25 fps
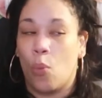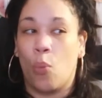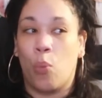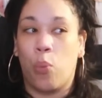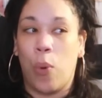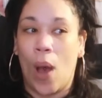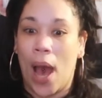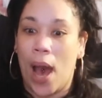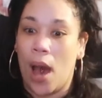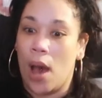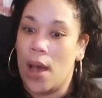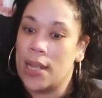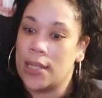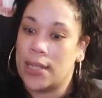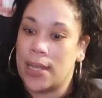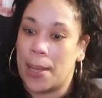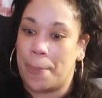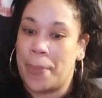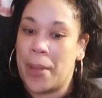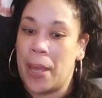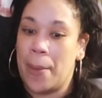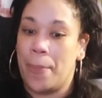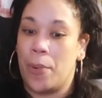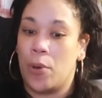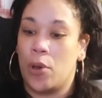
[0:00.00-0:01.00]
wow is that
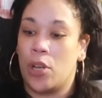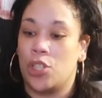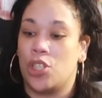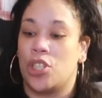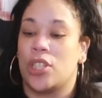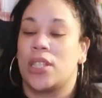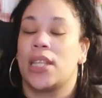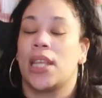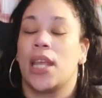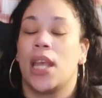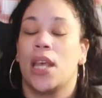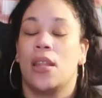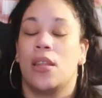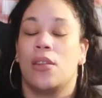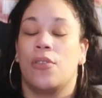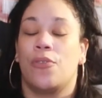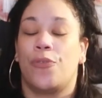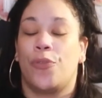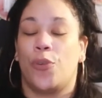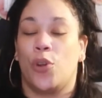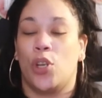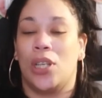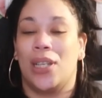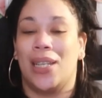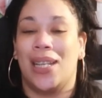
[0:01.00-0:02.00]
people are just killing
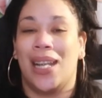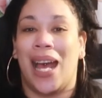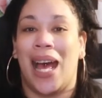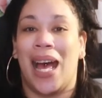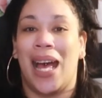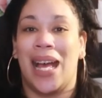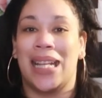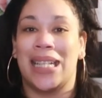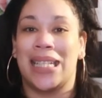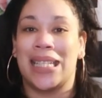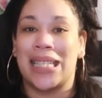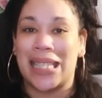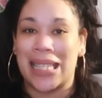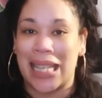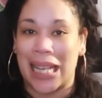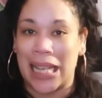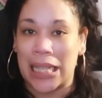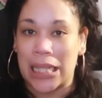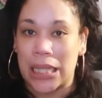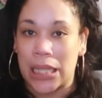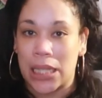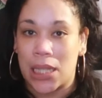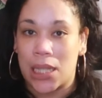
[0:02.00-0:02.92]
for nonsense